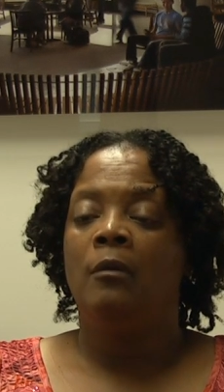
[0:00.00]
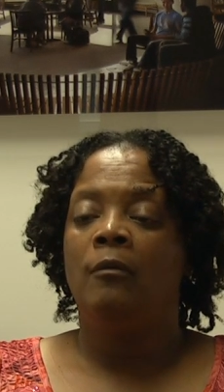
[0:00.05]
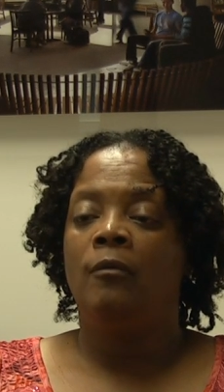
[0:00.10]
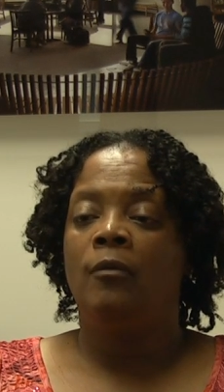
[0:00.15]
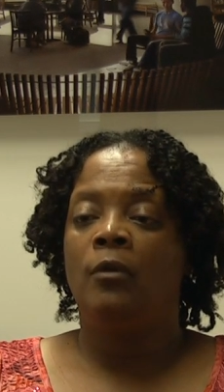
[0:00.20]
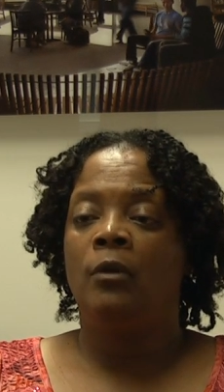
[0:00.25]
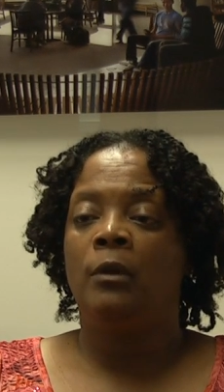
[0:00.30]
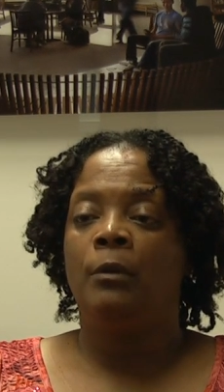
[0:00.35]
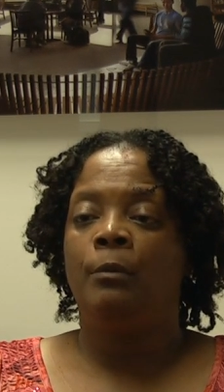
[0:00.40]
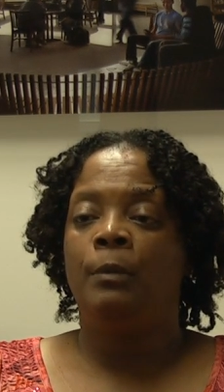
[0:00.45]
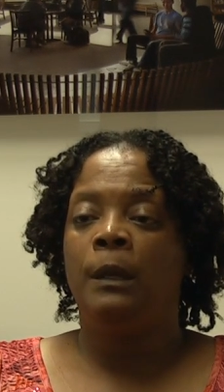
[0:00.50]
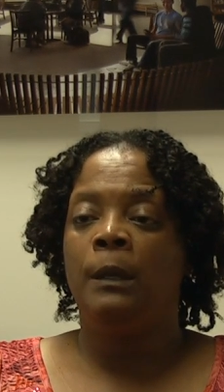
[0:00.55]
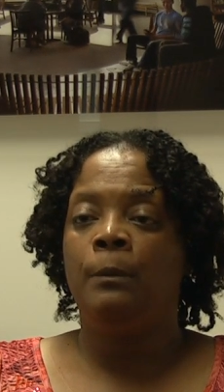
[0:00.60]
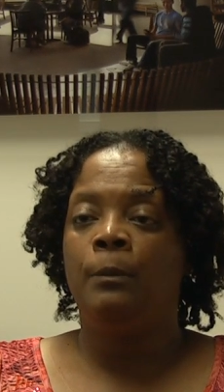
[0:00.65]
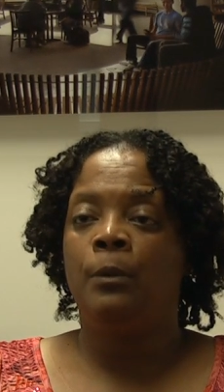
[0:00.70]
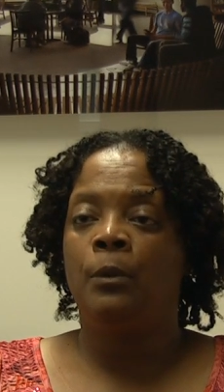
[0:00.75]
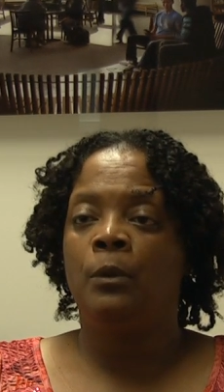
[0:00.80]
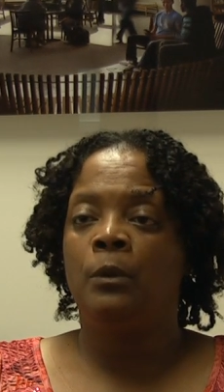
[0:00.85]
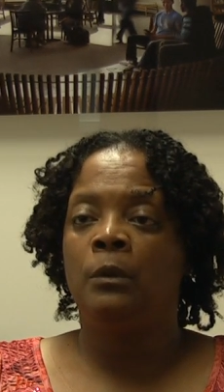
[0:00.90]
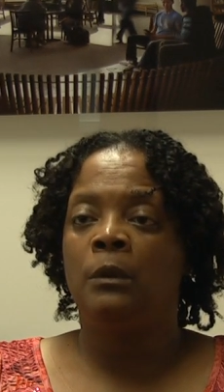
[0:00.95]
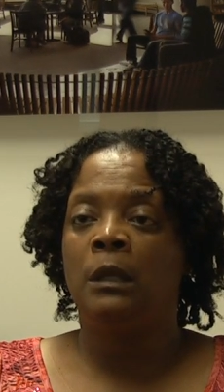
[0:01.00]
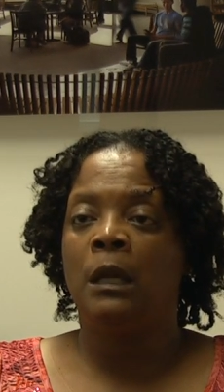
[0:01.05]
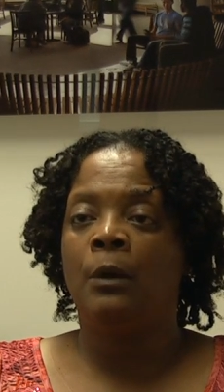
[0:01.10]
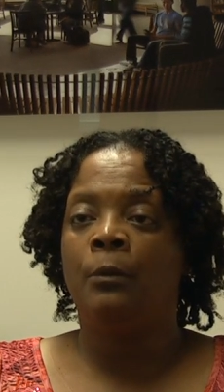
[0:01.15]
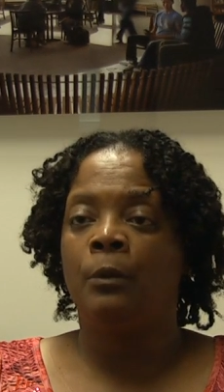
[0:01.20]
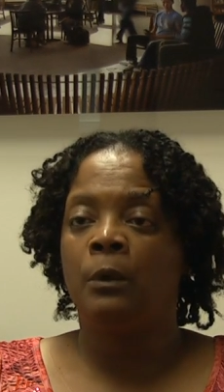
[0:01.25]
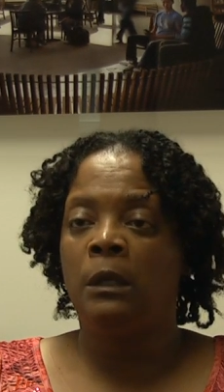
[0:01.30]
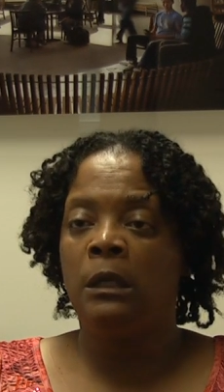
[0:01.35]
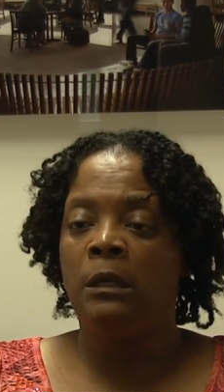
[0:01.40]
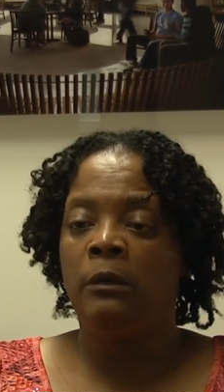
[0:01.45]
for the people that
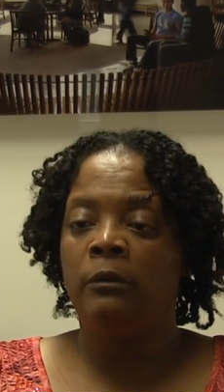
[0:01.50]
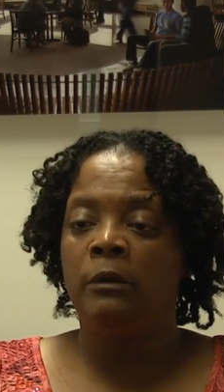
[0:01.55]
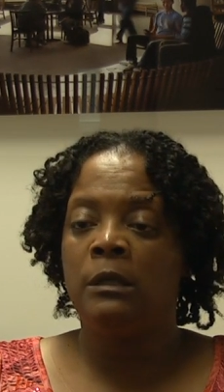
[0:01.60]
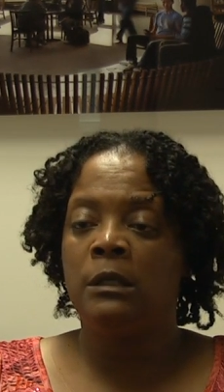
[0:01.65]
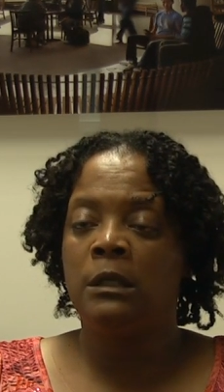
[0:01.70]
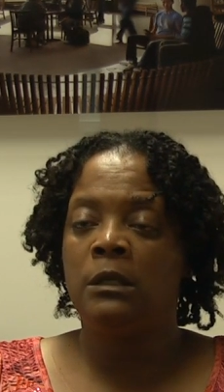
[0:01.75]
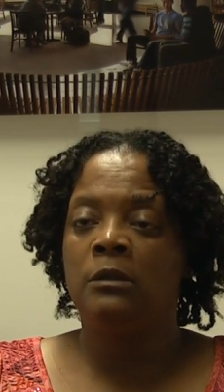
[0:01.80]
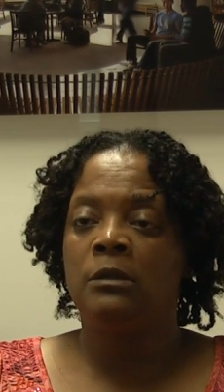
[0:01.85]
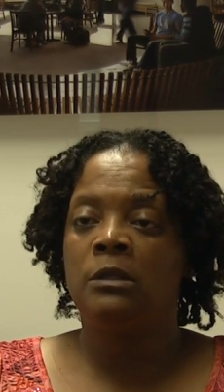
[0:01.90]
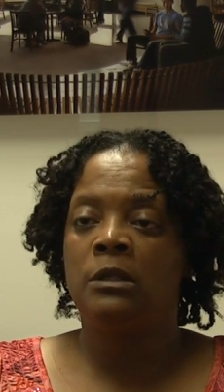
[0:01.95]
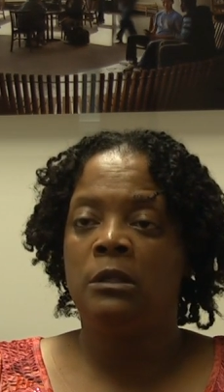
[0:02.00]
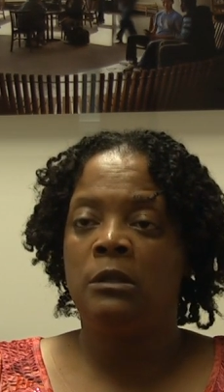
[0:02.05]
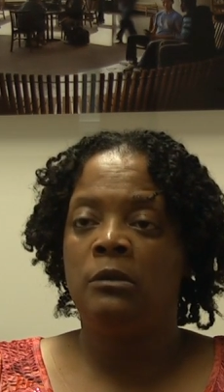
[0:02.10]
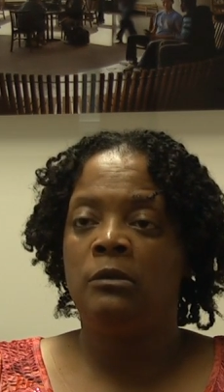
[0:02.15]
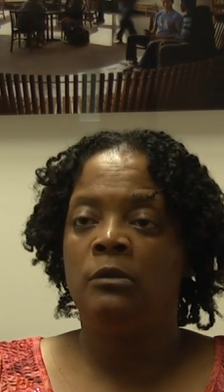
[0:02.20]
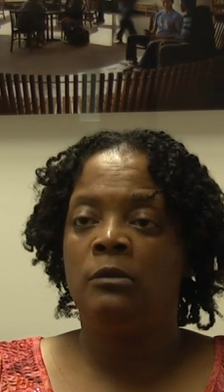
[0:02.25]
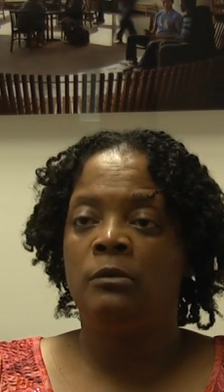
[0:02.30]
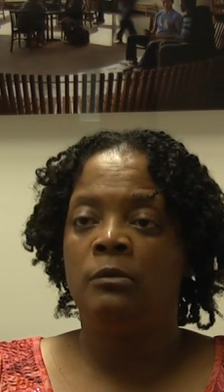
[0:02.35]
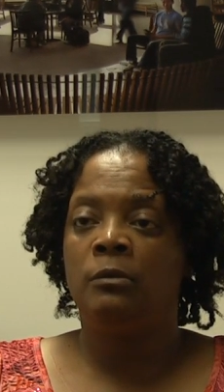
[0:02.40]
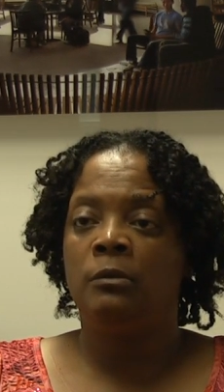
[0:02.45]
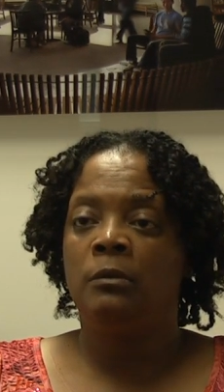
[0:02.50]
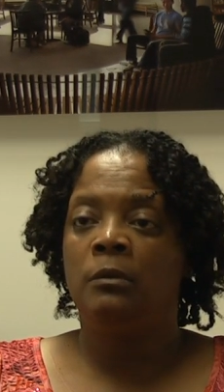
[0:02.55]
were near and dear to you,